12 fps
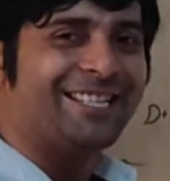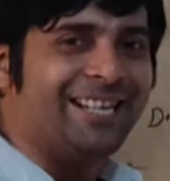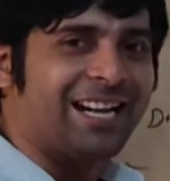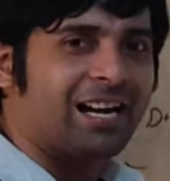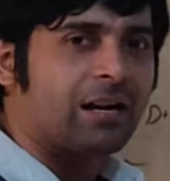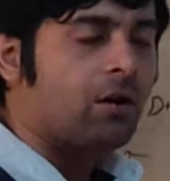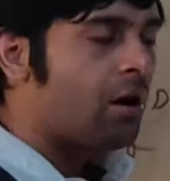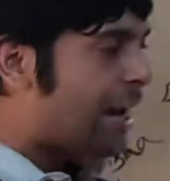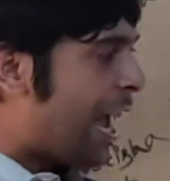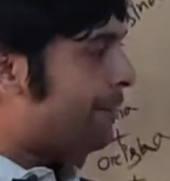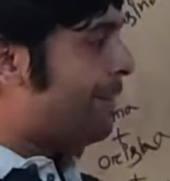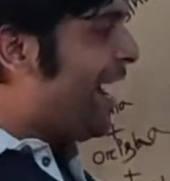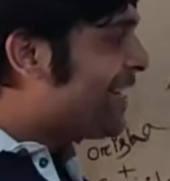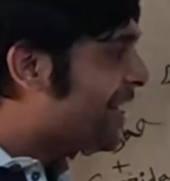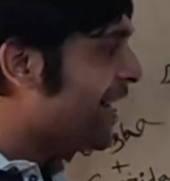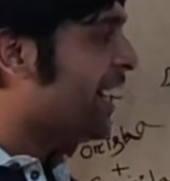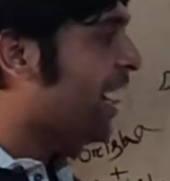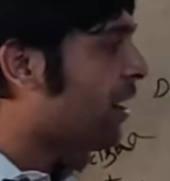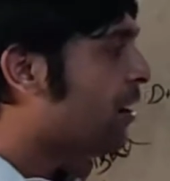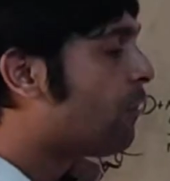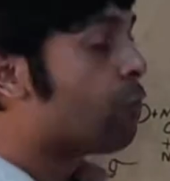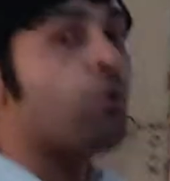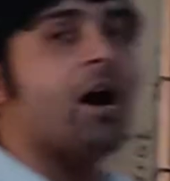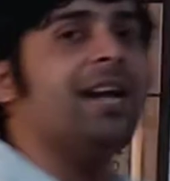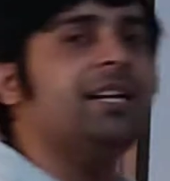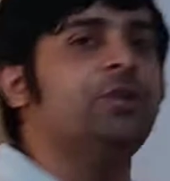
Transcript: dinner or I made dinner while